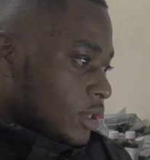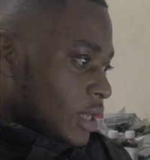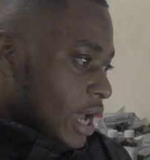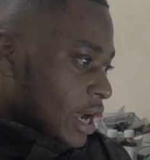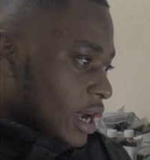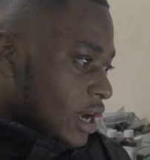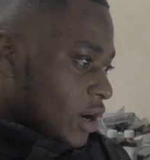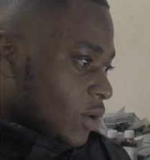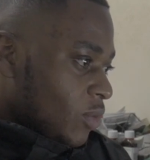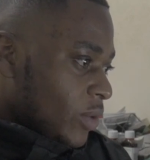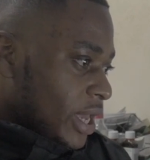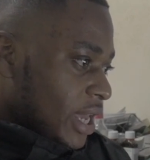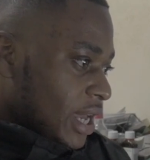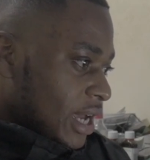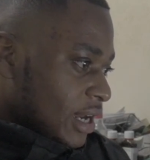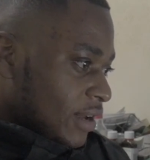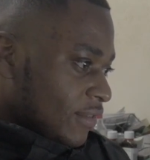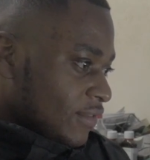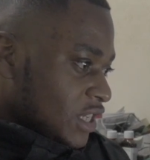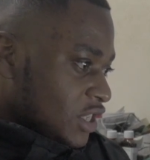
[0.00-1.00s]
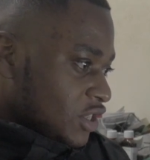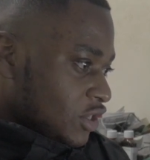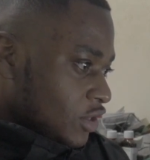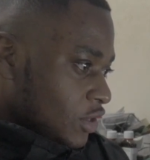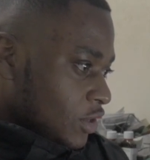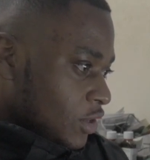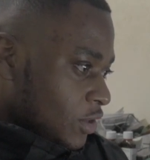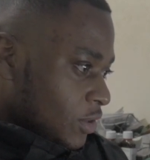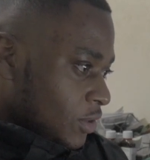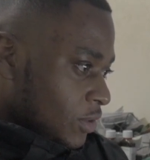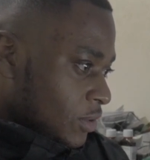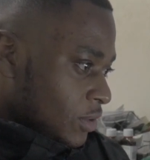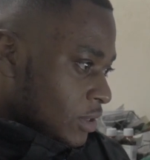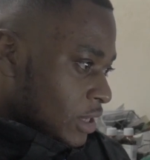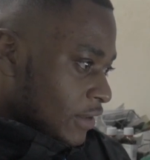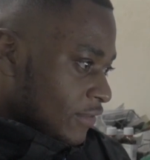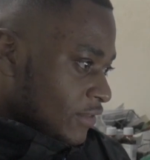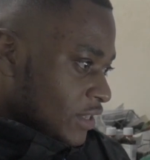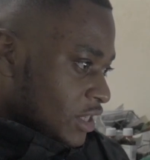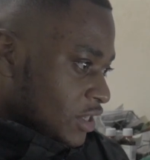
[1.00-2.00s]
I can't wait. I love this show.
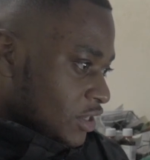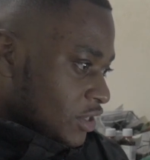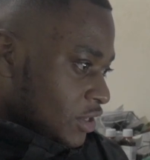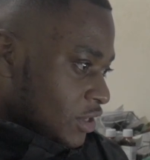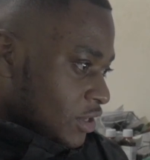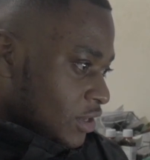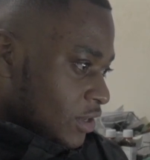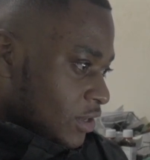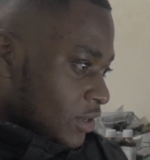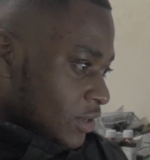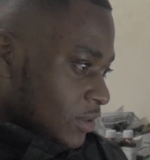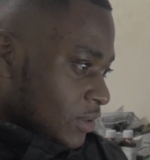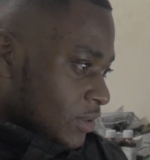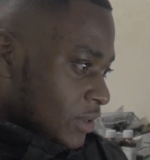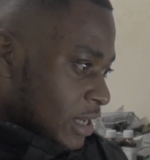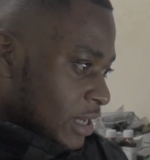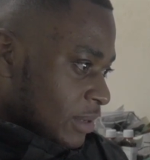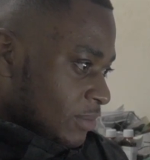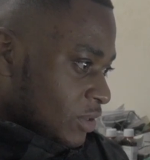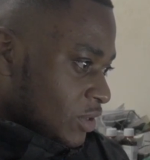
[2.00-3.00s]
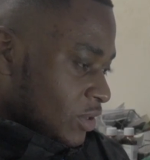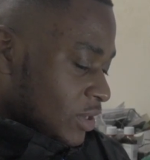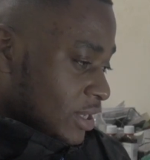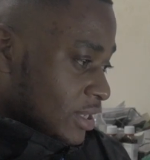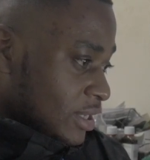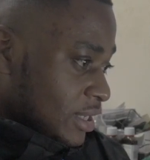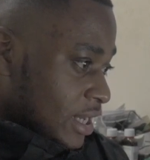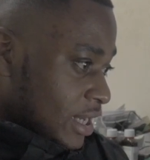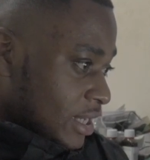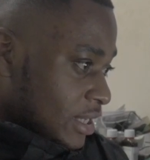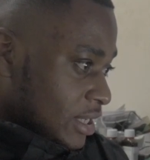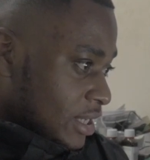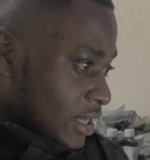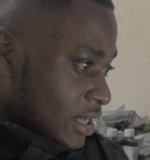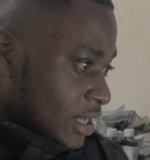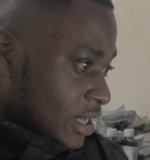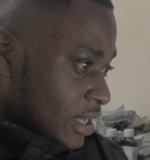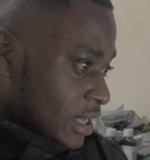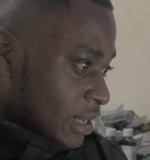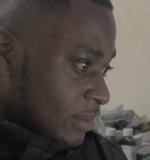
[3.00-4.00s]
Love this show. I'm so
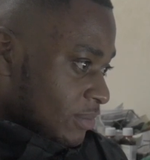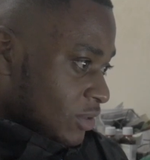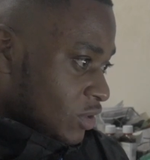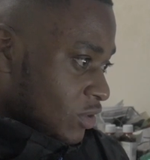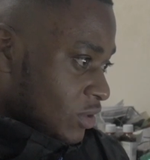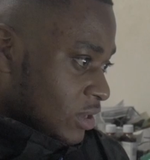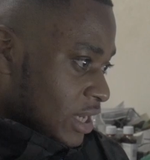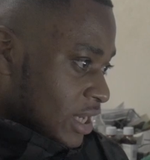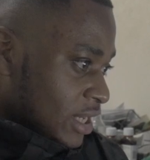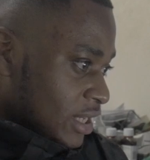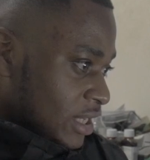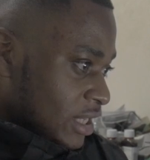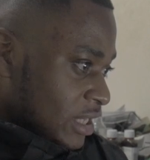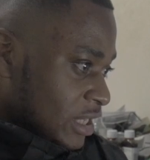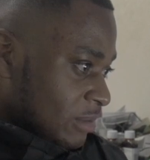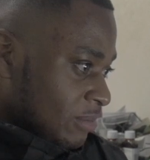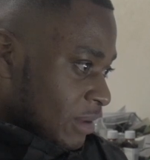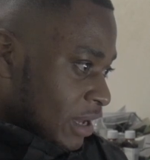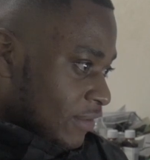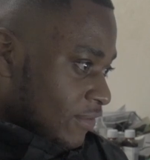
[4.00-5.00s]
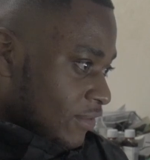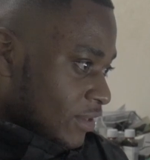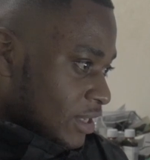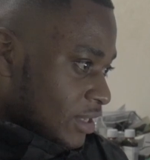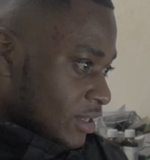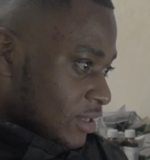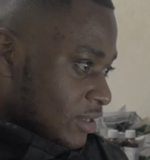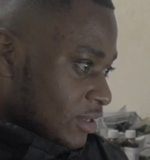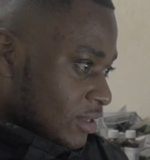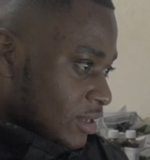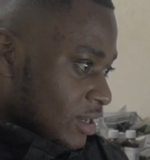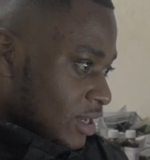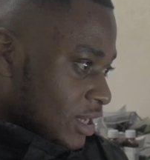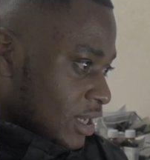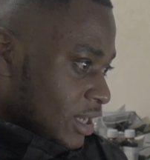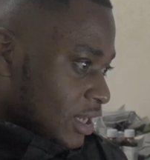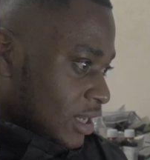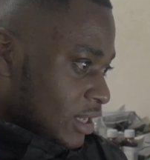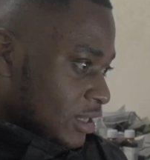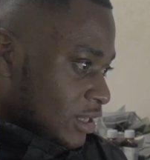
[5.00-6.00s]
excited. I'm so glad this is back for the
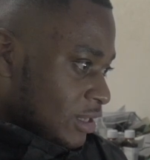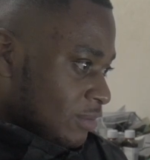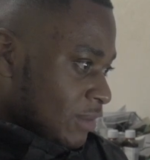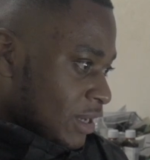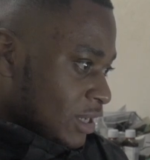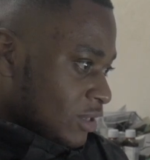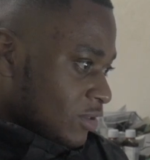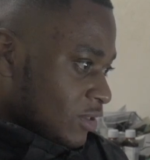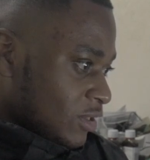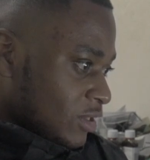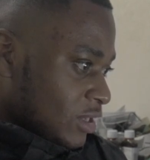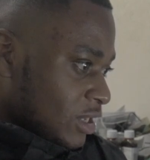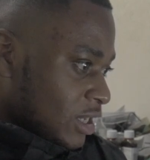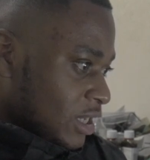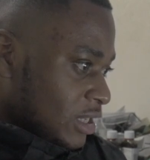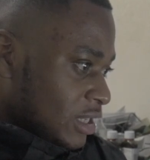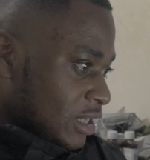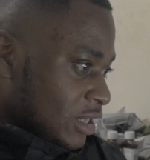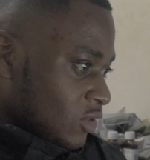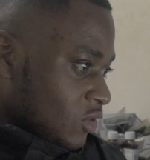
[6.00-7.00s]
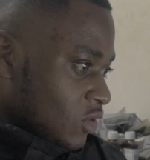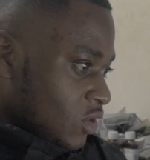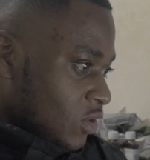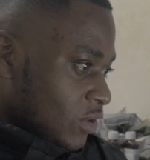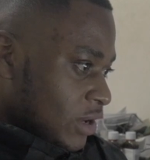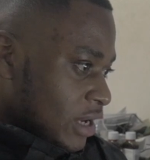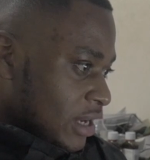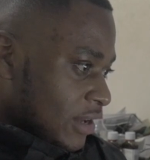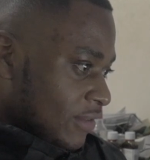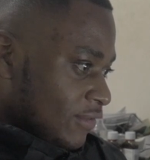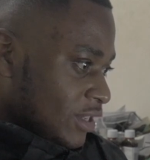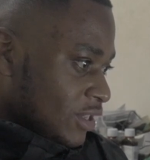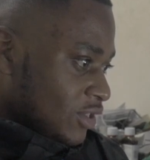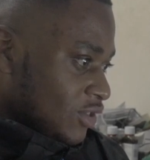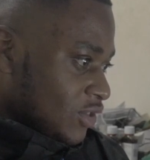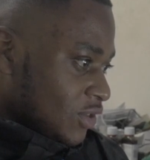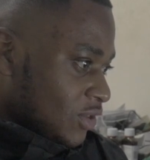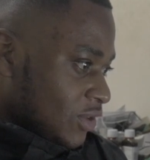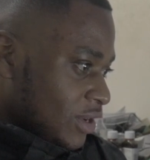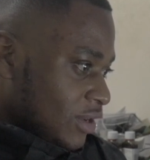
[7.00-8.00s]
screens. Back to the screens. Let's go. I love this
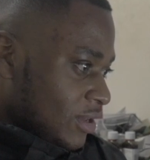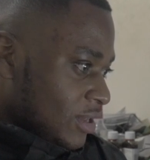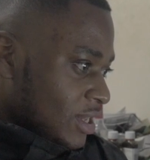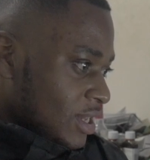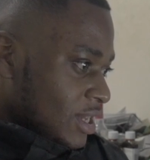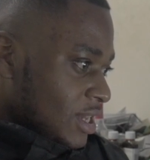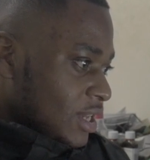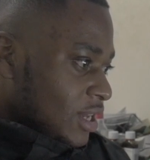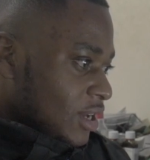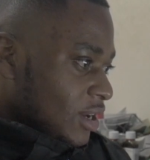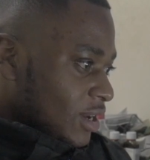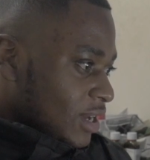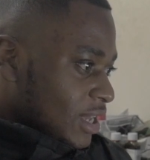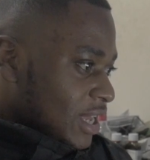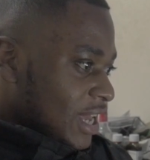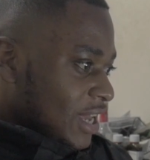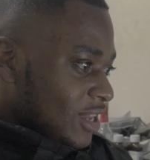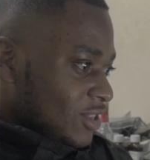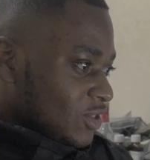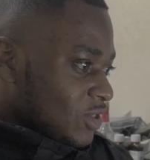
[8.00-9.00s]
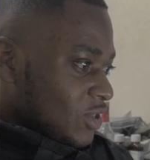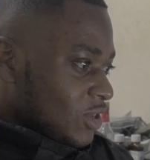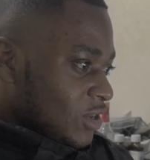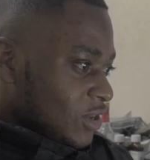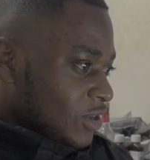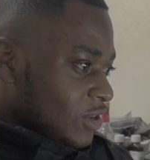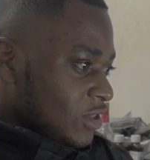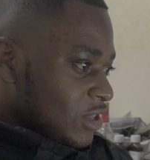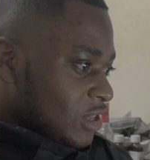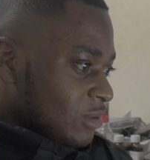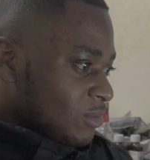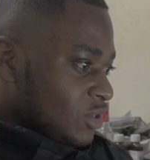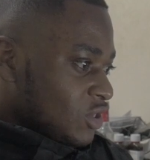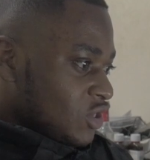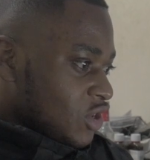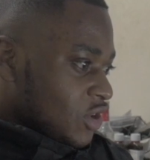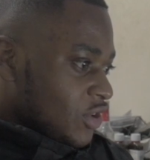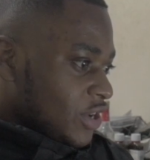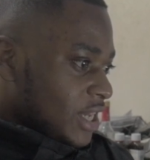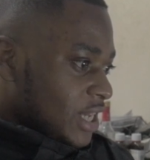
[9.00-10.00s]
show. Okay, so the
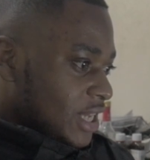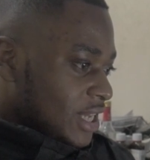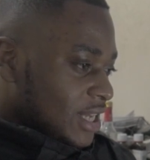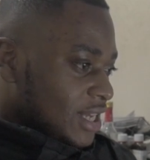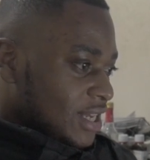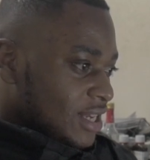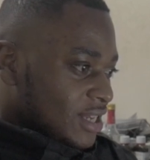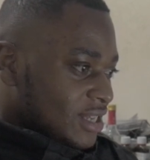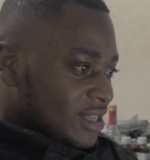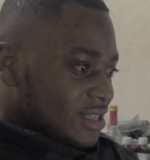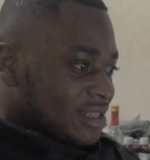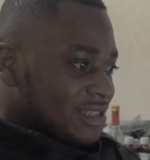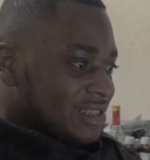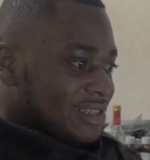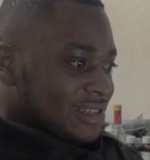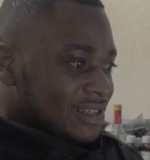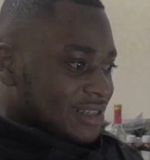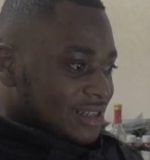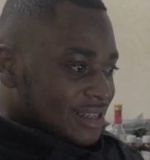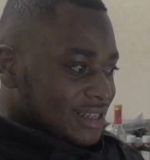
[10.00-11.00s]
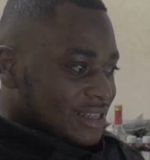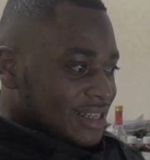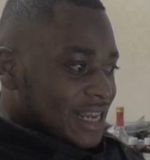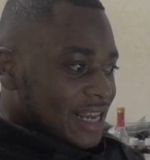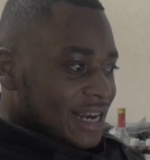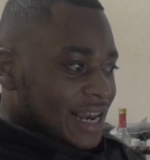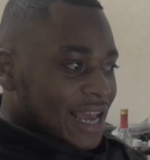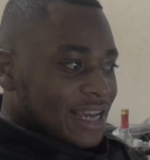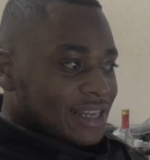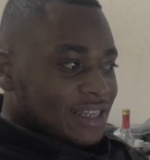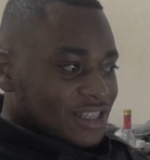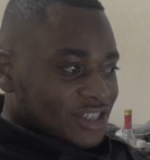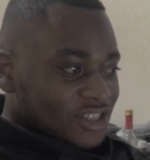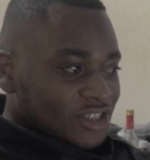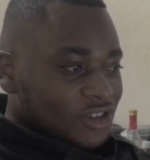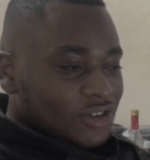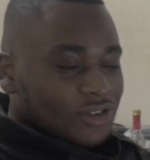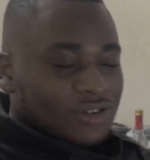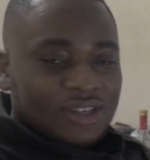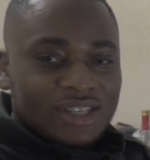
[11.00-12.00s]
majority is they like this
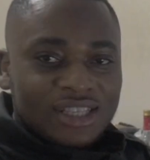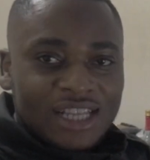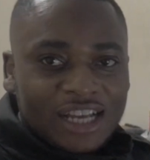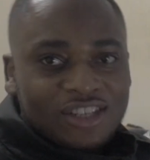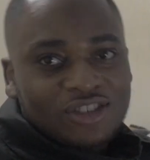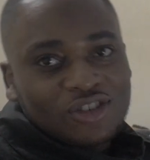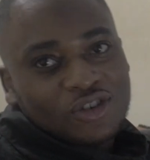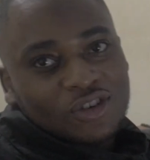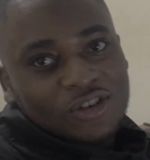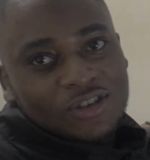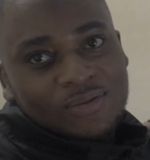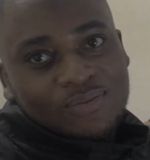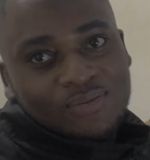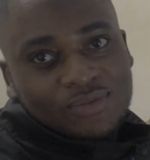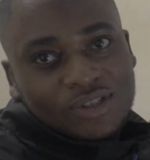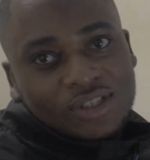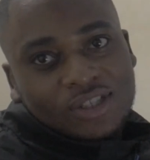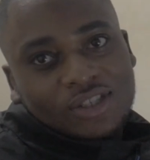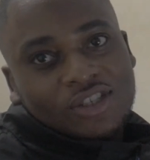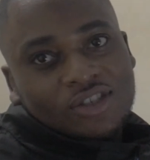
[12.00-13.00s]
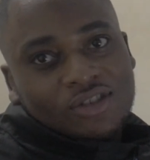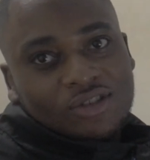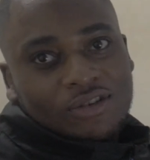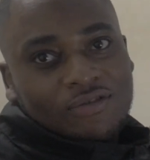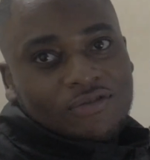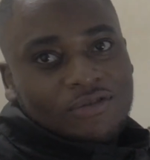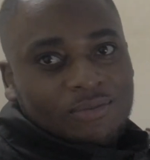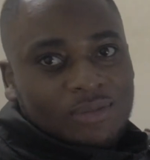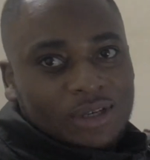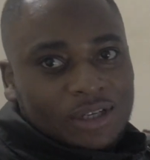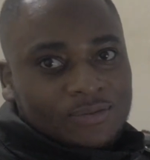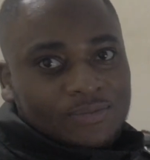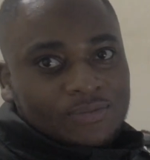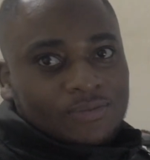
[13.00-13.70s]
show. That's good. Just not for me.